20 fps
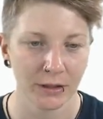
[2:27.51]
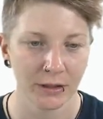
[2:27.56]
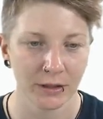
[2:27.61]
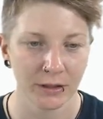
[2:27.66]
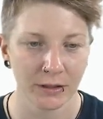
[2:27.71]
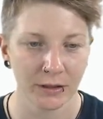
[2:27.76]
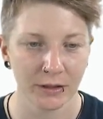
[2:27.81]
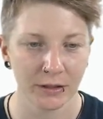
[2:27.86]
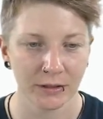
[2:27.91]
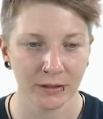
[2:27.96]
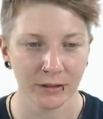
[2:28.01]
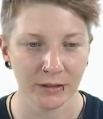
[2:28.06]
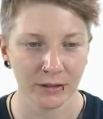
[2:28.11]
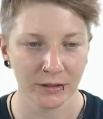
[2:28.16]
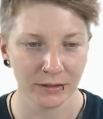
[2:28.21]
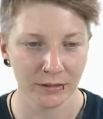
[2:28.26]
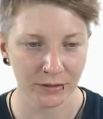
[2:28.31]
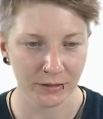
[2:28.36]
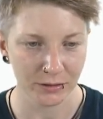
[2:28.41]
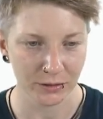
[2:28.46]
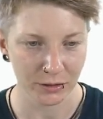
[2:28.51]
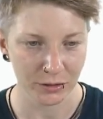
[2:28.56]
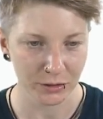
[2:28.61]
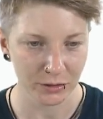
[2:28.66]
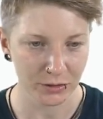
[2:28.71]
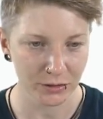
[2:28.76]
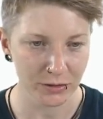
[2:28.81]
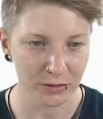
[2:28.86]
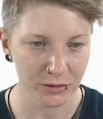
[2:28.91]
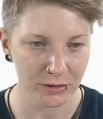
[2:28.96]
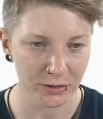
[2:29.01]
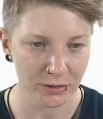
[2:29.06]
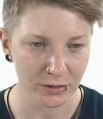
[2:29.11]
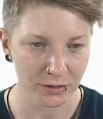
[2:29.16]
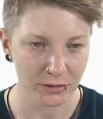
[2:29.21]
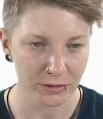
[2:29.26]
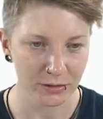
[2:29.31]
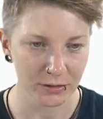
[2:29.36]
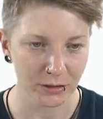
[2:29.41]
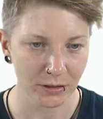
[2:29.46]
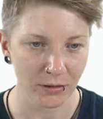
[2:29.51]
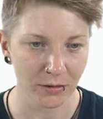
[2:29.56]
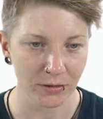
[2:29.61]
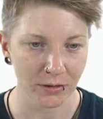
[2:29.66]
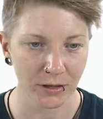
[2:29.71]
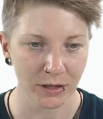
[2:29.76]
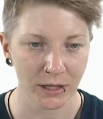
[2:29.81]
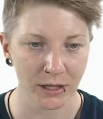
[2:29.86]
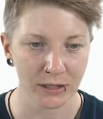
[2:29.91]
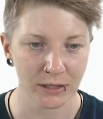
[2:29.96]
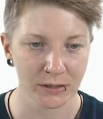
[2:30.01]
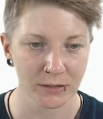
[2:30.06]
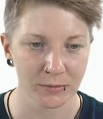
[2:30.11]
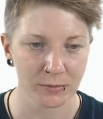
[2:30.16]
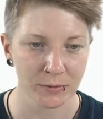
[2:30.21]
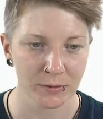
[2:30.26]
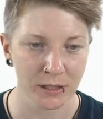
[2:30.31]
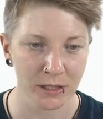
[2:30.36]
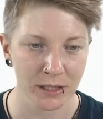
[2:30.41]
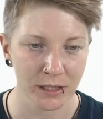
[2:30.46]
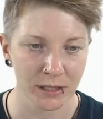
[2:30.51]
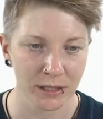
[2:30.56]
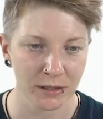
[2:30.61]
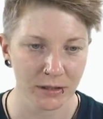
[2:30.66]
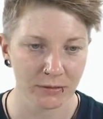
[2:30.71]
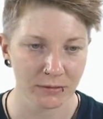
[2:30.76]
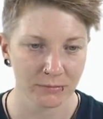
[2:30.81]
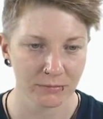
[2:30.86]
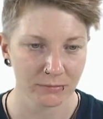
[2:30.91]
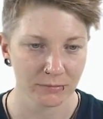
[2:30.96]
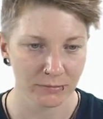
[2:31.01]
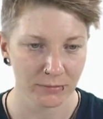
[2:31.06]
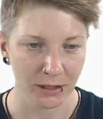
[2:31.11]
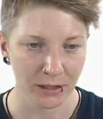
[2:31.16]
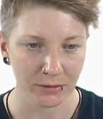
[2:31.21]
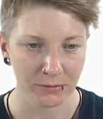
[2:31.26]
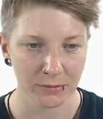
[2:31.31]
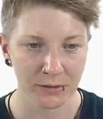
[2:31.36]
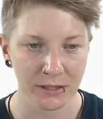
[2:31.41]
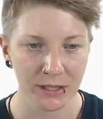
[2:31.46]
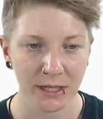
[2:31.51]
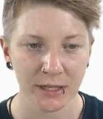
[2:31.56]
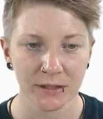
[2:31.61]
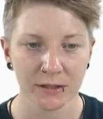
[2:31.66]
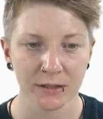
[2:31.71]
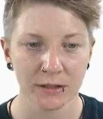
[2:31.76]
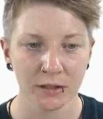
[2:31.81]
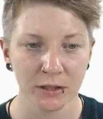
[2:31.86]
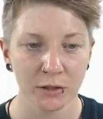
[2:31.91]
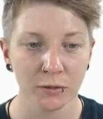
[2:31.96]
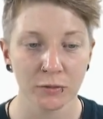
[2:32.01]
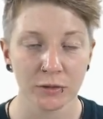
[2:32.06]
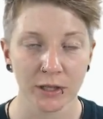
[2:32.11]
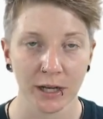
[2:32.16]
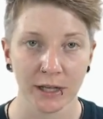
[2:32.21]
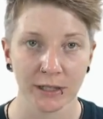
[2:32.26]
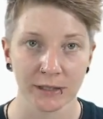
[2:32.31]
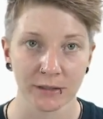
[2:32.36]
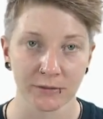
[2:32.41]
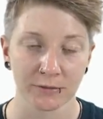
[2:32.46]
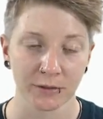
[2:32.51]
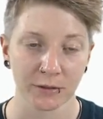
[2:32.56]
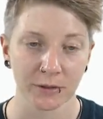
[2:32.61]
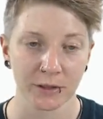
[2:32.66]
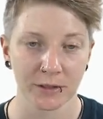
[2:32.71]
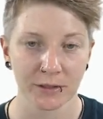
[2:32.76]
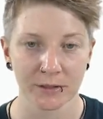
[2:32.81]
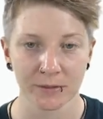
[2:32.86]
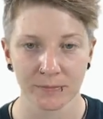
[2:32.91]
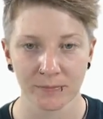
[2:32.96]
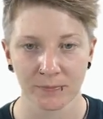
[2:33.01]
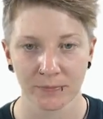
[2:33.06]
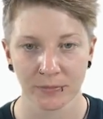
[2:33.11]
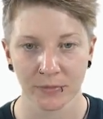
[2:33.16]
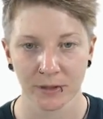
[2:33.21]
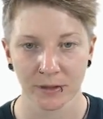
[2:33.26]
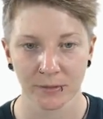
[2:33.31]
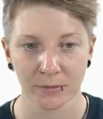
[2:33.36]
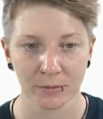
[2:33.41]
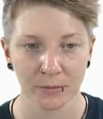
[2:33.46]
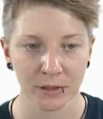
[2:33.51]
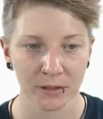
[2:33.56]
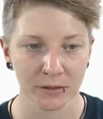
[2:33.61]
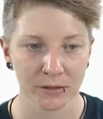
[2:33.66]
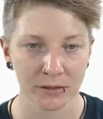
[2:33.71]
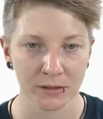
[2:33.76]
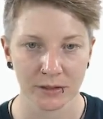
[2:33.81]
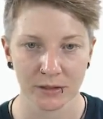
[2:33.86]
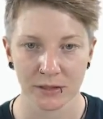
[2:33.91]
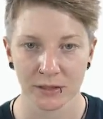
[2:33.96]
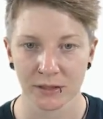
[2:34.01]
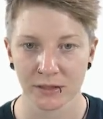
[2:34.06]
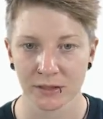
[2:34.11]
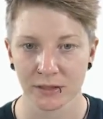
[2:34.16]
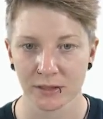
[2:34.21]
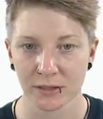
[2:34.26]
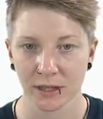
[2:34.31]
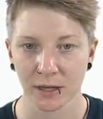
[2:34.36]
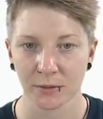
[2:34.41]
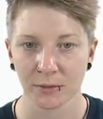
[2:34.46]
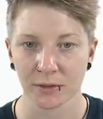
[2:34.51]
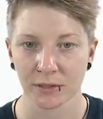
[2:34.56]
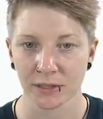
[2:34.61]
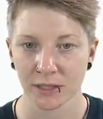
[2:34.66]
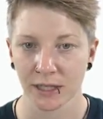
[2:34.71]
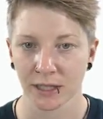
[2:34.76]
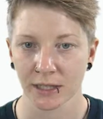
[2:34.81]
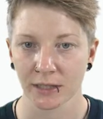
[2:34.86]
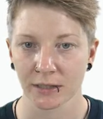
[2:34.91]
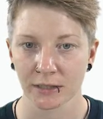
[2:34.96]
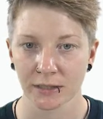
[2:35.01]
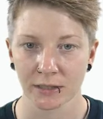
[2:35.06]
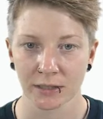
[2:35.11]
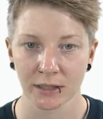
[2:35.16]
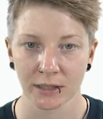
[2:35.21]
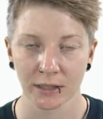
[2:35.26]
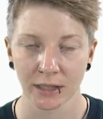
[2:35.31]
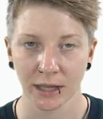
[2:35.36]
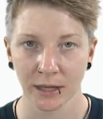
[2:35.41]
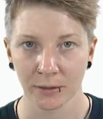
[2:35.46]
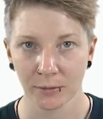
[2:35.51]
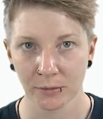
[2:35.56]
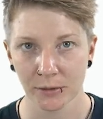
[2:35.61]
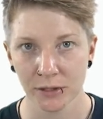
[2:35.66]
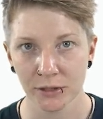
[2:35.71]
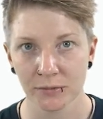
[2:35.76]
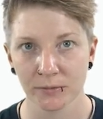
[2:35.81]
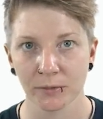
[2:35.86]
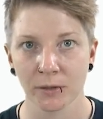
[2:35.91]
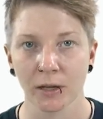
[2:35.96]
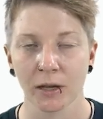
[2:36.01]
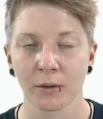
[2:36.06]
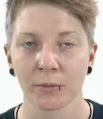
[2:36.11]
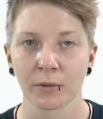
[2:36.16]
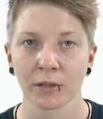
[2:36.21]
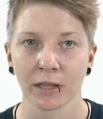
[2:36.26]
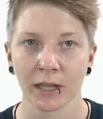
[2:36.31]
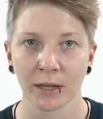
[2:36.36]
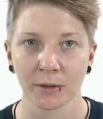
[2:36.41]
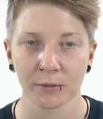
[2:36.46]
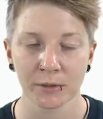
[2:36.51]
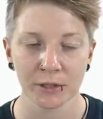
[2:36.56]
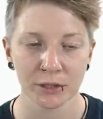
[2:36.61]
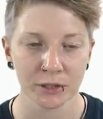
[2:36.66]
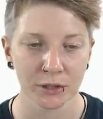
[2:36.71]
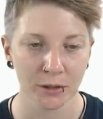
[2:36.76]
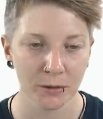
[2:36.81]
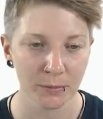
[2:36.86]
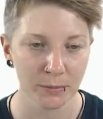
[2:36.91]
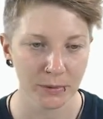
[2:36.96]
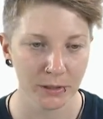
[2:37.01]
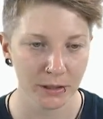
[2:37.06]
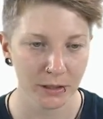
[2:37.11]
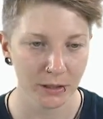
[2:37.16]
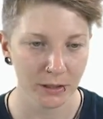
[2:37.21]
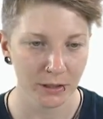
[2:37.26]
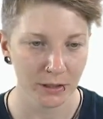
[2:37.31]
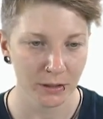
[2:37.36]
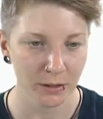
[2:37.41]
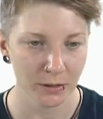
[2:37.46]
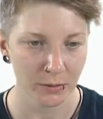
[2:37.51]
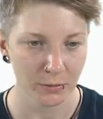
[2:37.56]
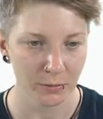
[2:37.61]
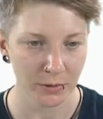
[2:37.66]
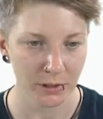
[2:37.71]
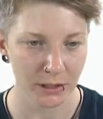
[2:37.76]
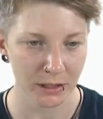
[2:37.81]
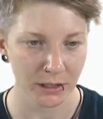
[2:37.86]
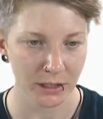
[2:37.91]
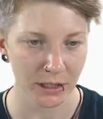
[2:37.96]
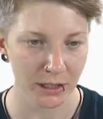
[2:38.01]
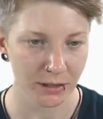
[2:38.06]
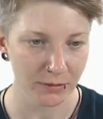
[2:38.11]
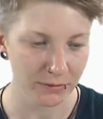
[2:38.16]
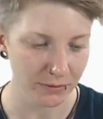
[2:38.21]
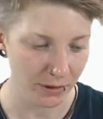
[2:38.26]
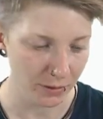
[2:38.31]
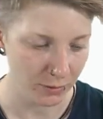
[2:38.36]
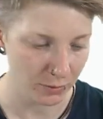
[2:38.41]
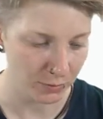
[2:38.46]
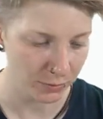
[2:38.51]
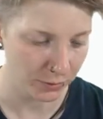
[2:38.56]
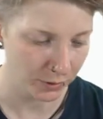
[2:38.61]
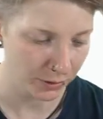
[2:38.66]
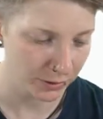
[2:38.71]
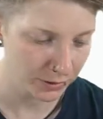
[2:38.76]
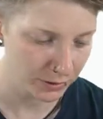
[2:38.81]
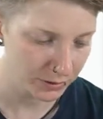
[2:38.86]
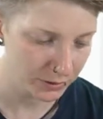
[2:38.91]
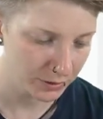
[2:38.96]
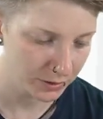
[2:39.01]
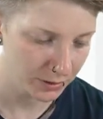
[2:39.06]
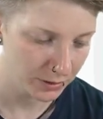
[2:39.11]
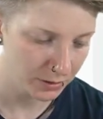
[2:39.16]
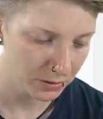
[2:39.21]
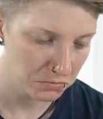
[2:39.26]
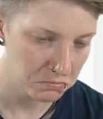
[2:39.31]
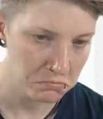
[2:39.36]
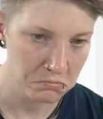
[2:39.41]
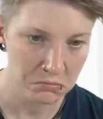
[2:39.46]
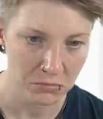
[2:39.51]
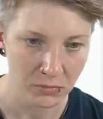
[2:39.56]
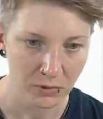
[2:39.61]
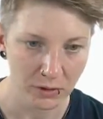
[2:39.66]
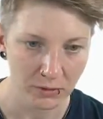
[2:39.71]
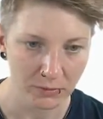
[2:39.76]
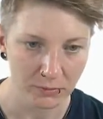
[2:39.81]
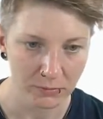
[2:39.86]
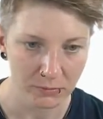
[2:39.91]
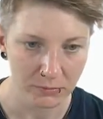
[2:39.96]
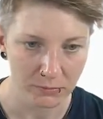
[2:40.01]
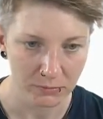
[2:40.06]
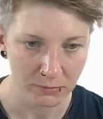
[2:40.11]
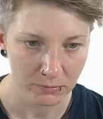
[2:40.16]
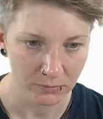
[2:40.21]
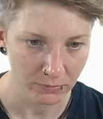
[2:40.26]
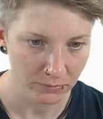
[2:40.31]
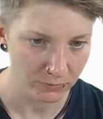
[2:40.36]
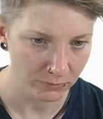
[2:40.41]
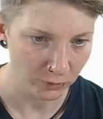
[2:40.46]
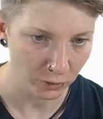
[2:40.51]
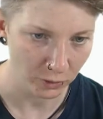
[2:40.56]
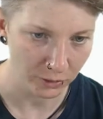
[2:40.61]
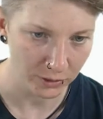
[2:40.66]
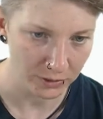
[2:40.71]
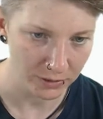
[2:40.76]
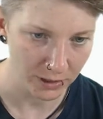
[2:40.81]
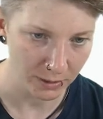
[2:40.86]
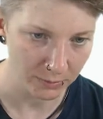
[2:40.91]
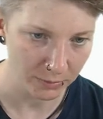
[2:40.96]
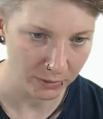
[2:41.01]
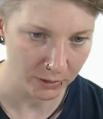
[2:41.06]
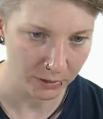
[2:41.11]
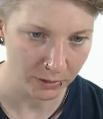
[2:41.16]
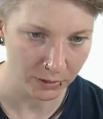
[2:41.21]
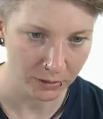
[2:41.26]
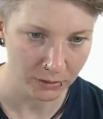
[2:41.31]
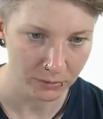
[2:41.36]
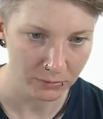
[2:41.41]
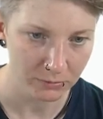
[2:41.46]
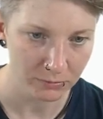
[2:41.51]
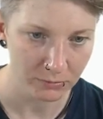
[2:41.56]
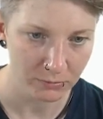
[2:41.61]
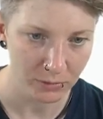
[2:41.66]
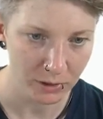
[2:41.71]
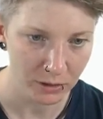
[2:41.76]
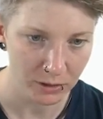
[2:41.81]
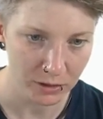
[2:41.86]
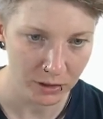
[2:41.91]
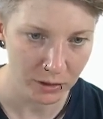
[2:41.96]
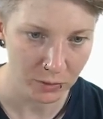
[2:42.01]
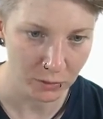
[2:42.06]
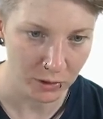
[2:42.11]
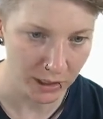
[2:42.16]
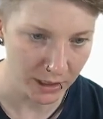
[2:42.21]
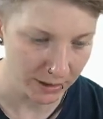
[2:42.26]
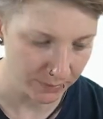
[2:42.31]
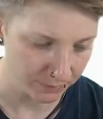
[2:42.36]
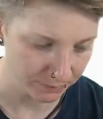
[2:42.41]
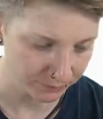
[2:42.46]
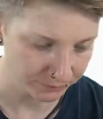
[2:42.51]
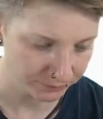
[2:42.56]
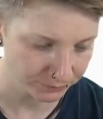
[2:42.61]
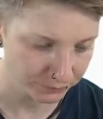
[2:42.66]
This is just as long as we set a new title for it. Because this is our second language for our language shop, we can give our product, for example, a new name.